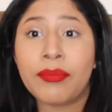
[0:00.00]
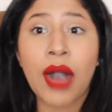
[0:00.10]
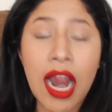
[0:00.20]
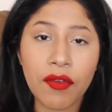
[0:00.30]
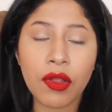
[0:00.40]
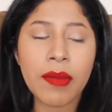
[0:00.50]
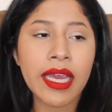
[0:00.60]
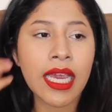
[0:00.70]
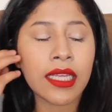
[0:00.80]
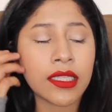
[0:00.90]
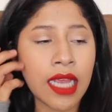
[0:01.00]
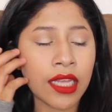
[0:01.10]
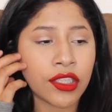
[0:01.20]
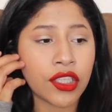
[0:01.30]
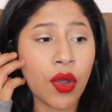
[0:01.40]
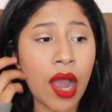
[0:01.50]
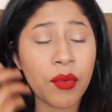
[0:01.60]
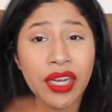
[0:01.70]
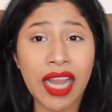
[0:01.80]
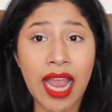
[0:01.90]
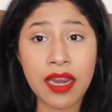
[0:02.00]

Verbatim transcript: prideful in my kids and so I wouldn't let